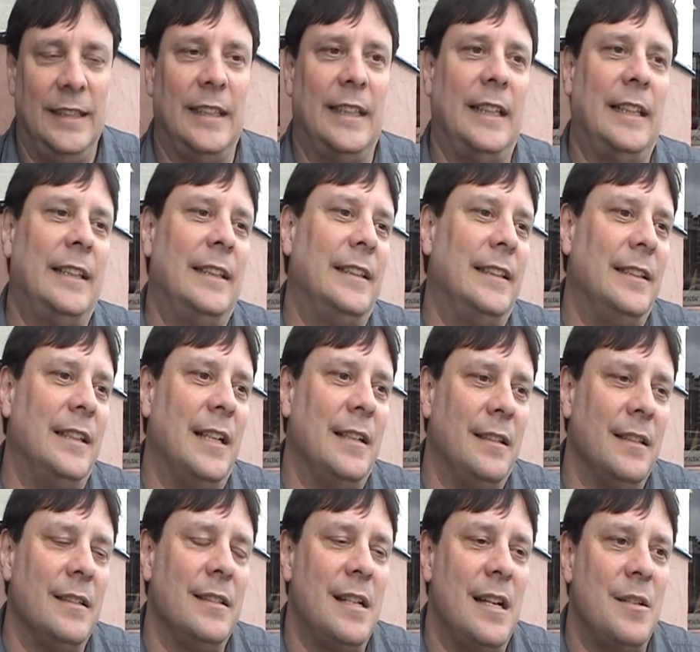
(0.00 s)
And I
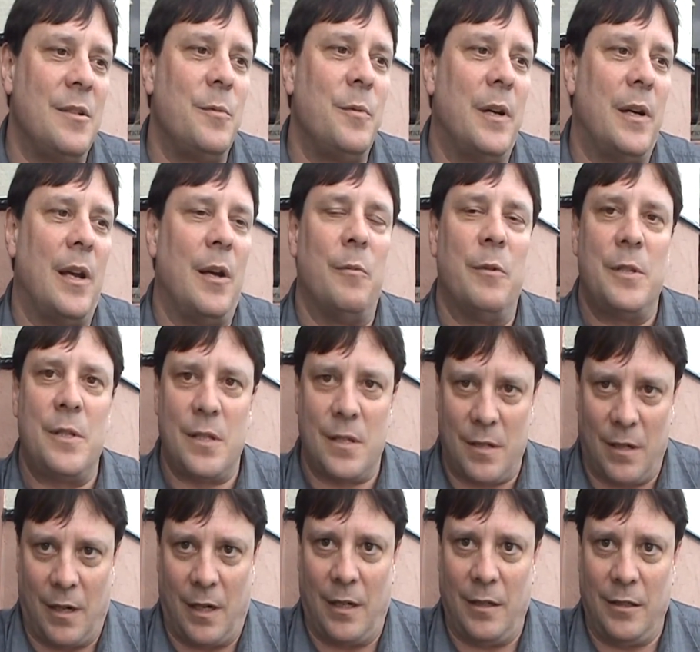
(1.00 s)
think that's where I would
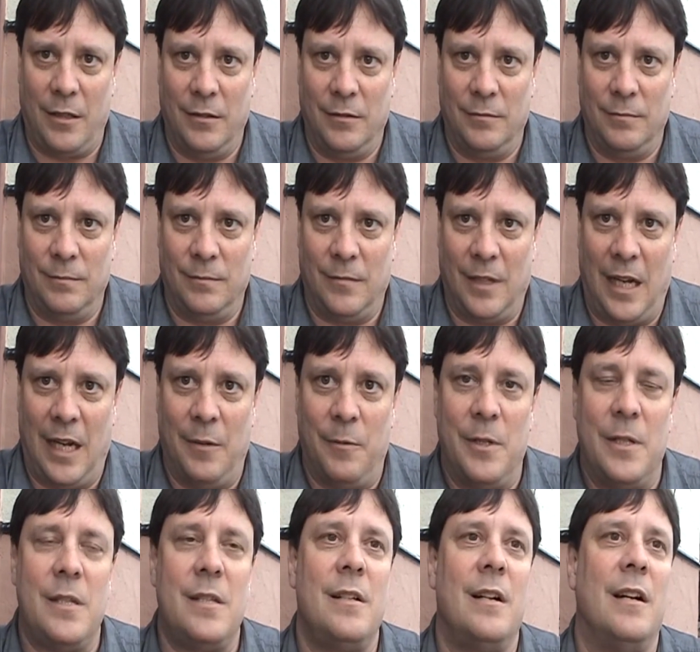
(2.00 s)
start. I
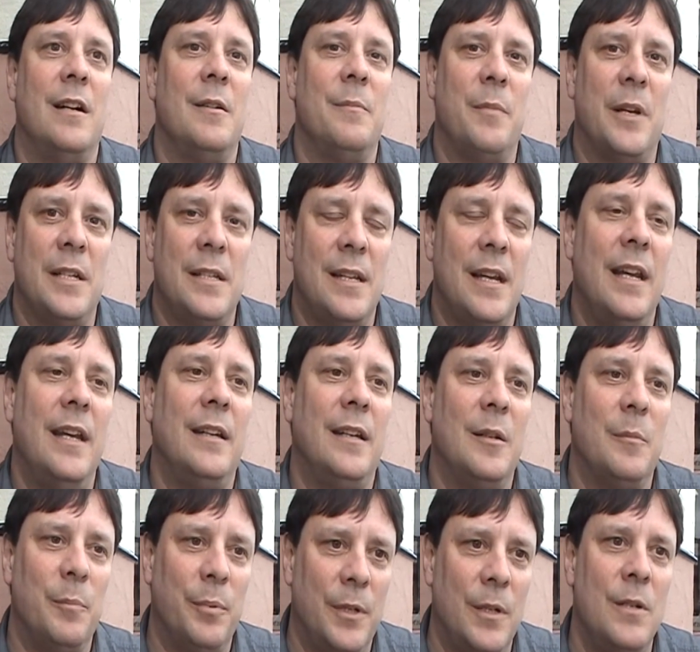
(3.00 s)
would start by
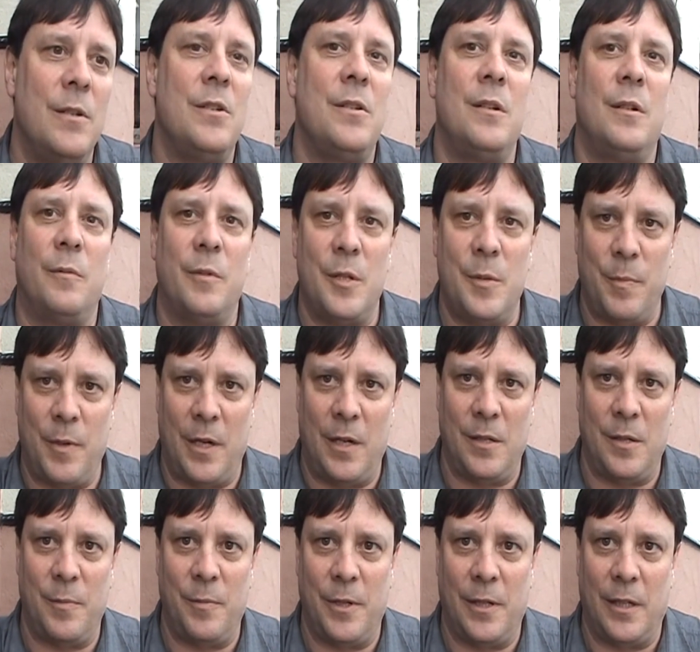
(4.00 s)
taking personal
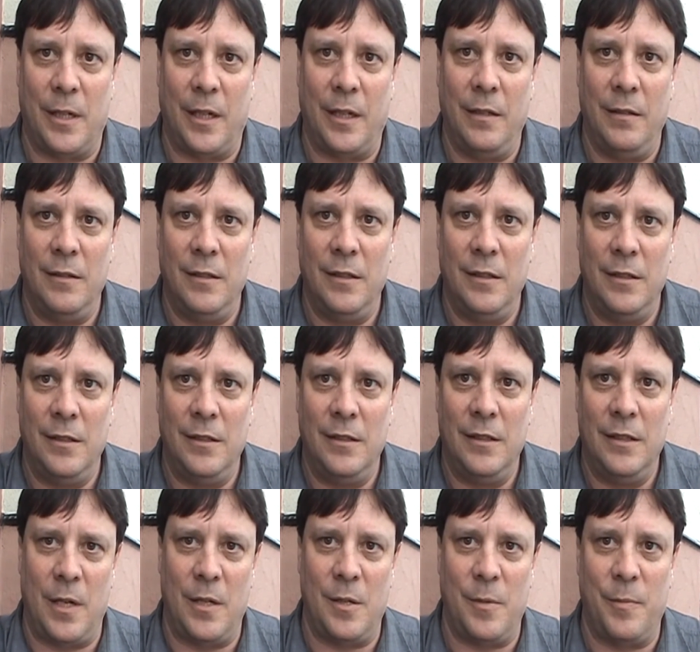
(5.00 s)
responsibility.
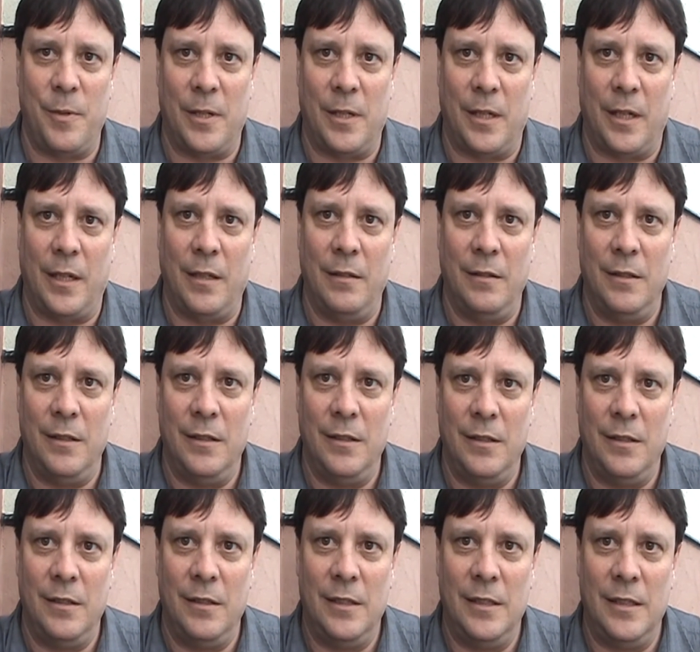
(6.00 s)
responsibility
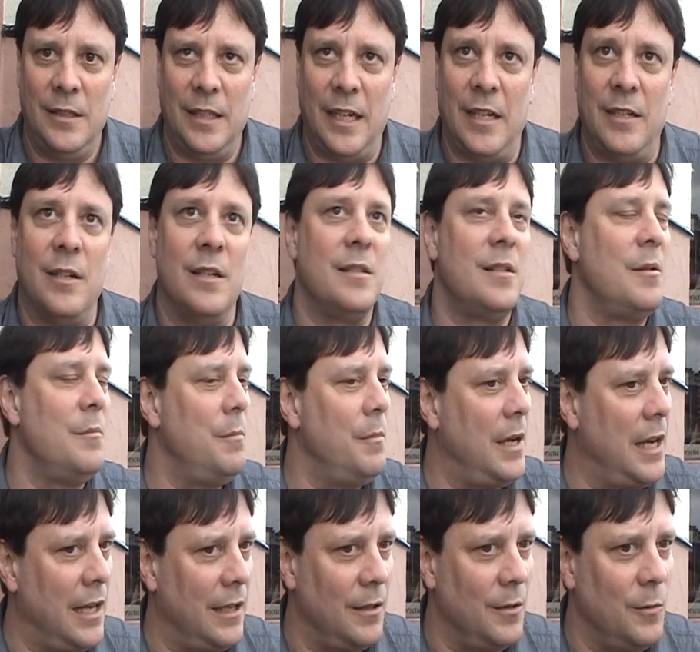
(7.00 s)
it doesn't
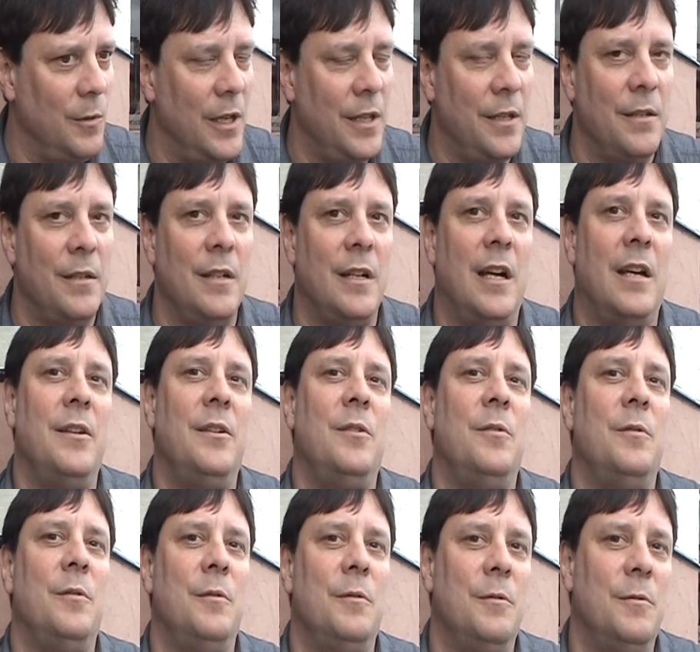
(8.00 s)
matter whether or not
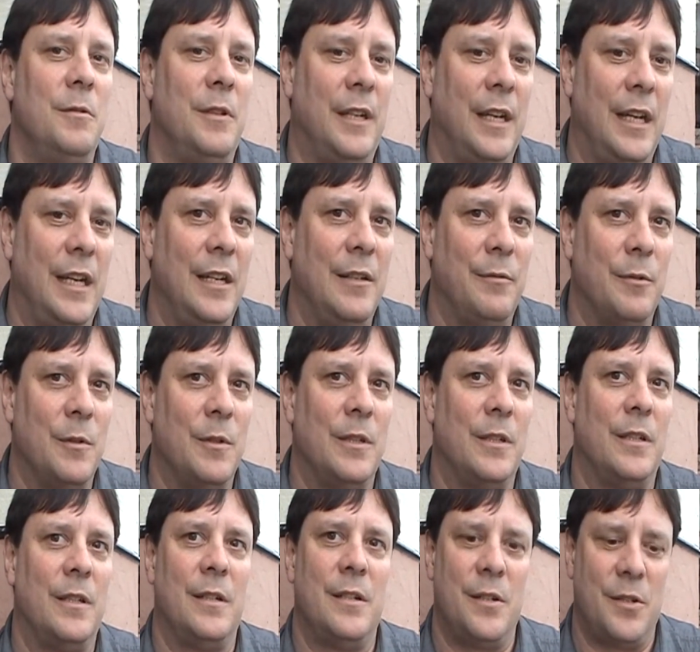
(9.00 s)
you gave
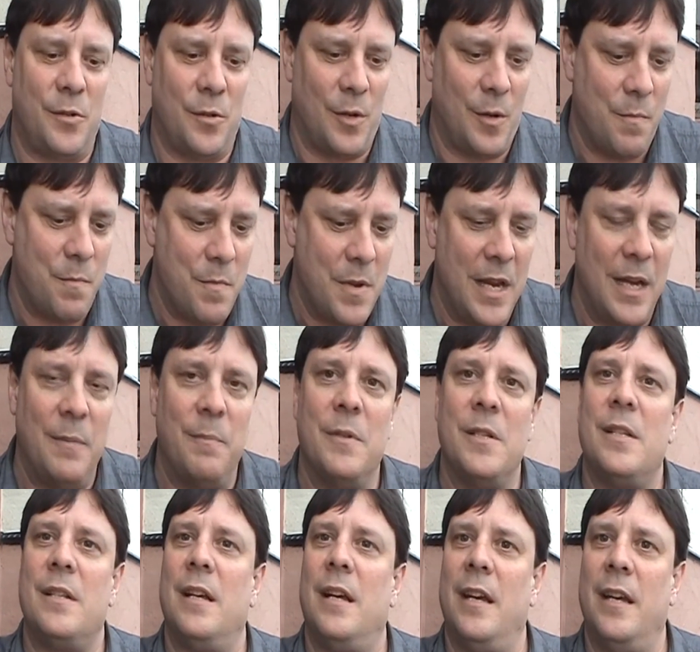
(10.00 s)
orders or made
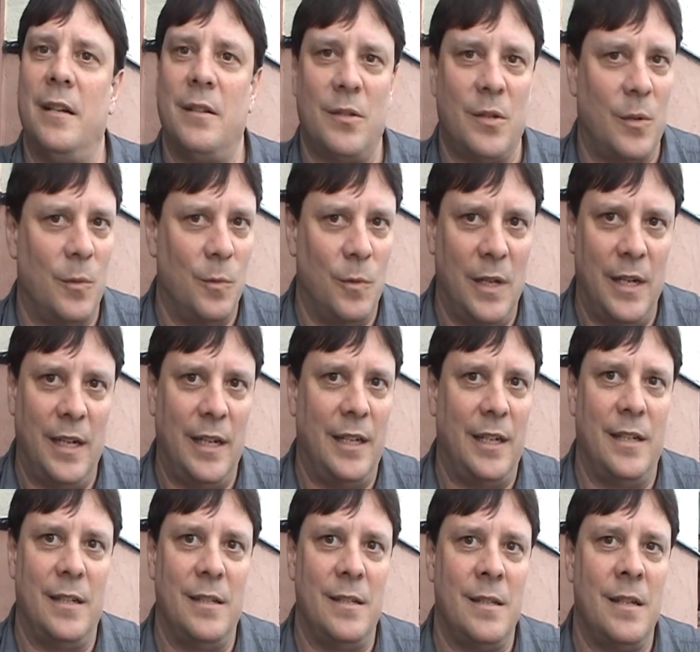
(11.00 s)
mistakes or what it
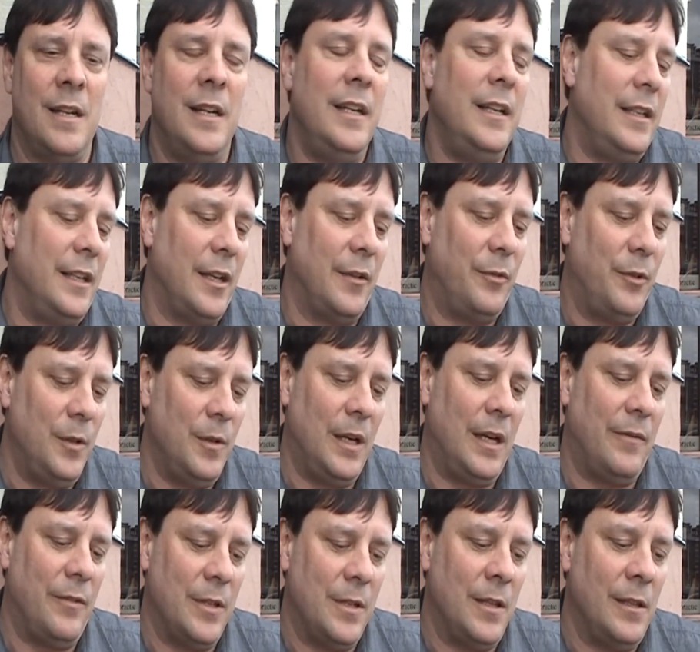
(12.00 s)
is. If you
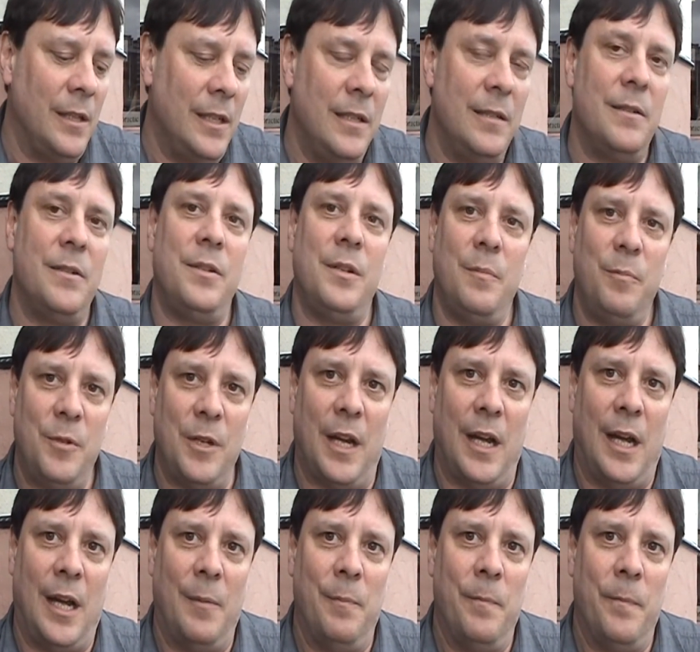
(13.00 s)
have the leadership
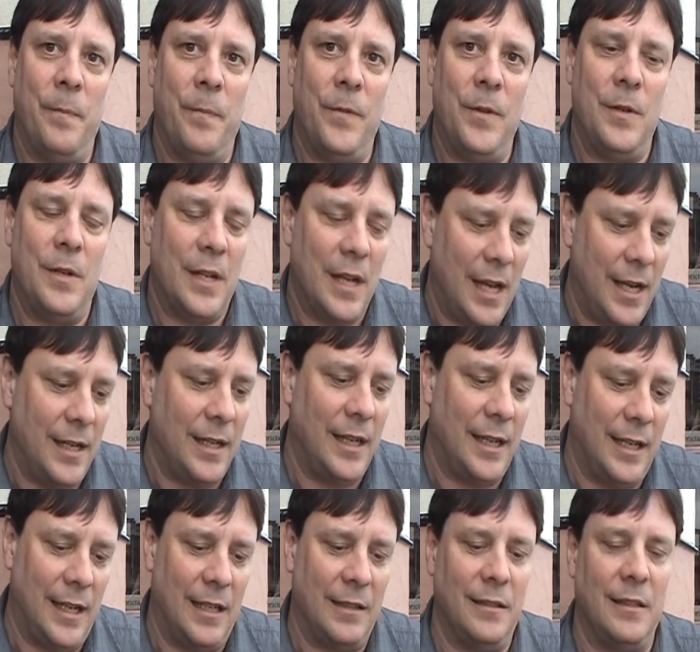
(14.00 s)
job, you got to
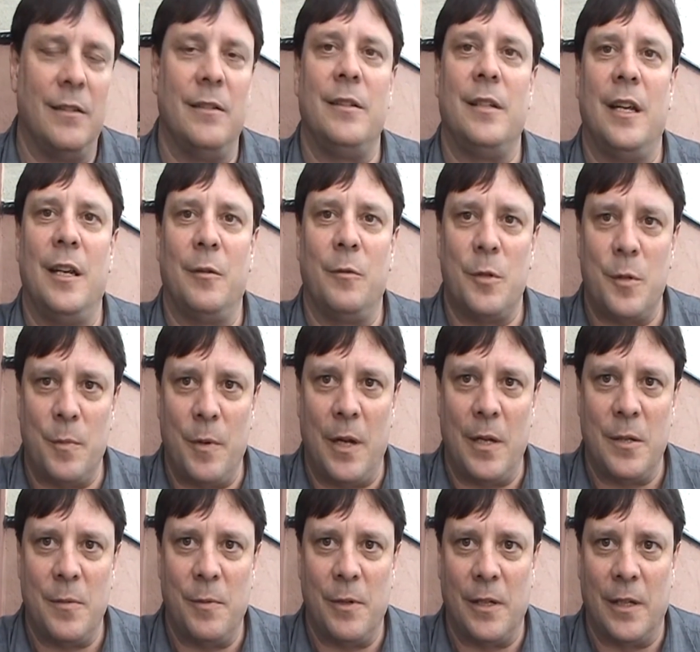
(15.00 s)
get out there and take
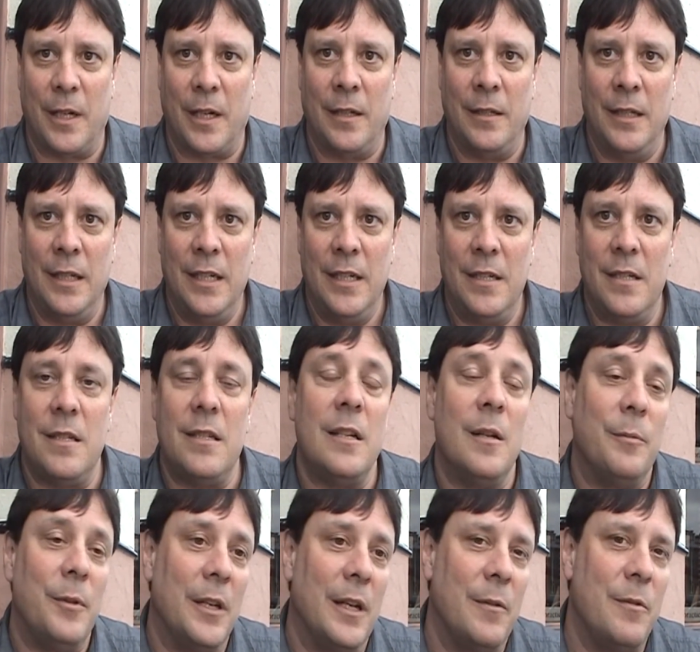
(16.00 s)
responsibility. This is
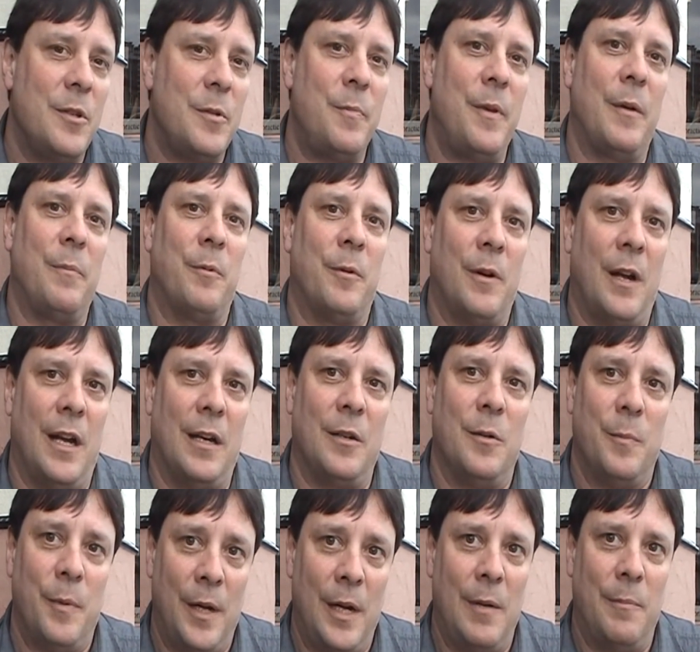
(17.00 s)
something I respect Barack
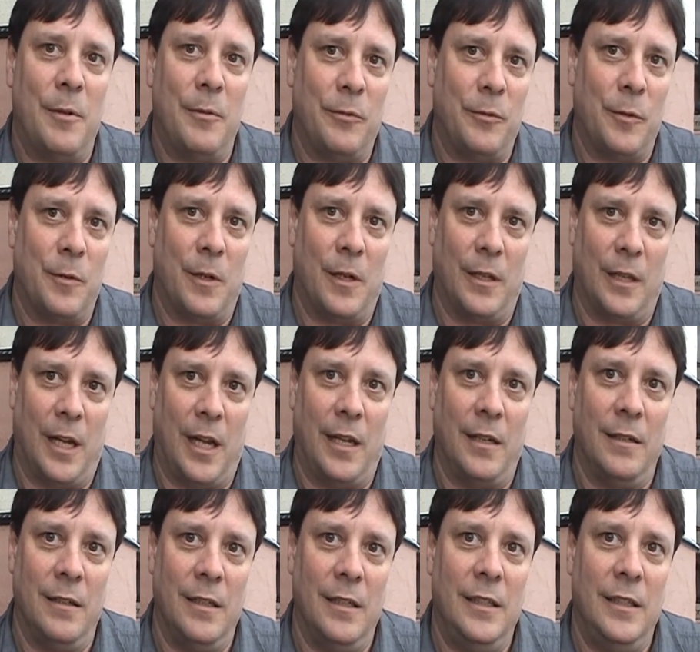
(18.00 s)
Obama for a lot.